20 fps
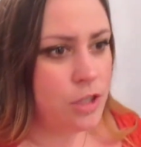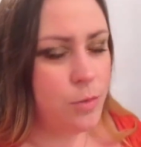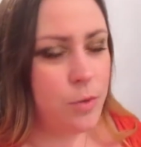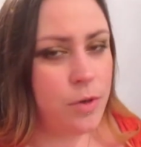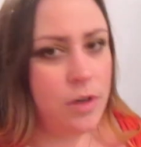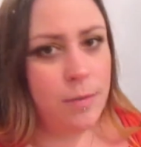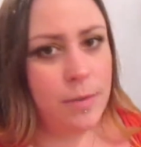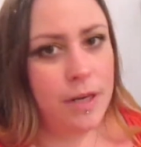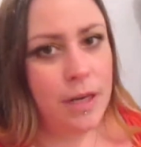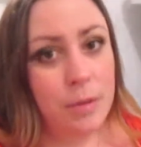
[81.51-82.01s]
wouldn't
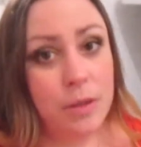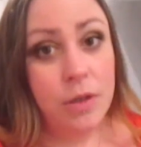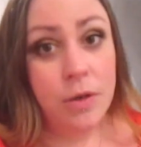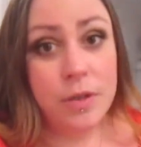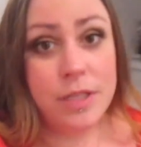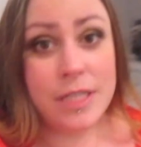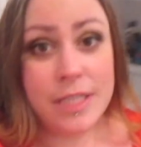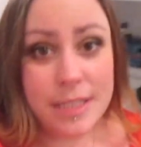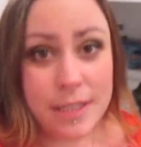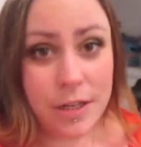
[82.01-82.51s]
have been able to go
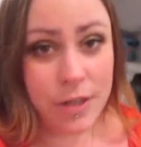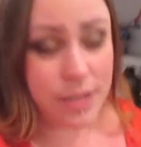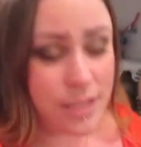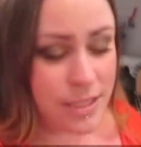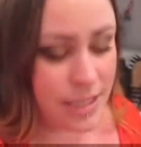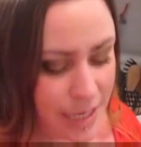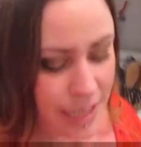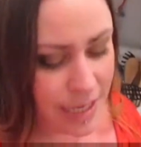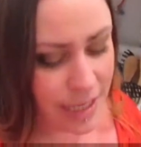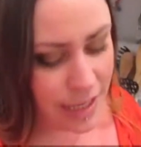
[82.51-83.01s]
to her
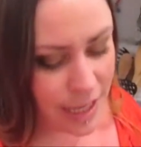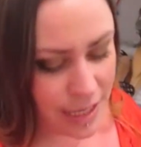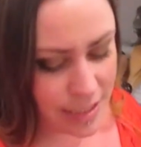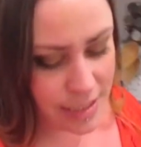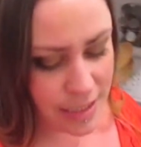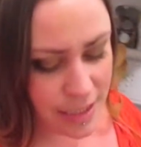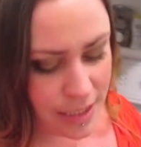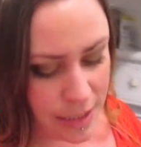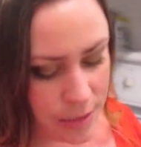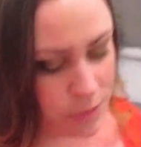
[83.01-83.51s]
singing
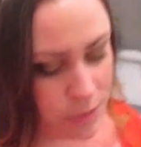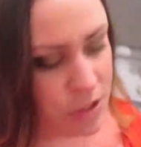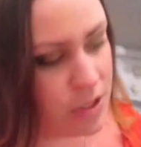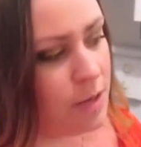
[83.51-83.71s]
lessons which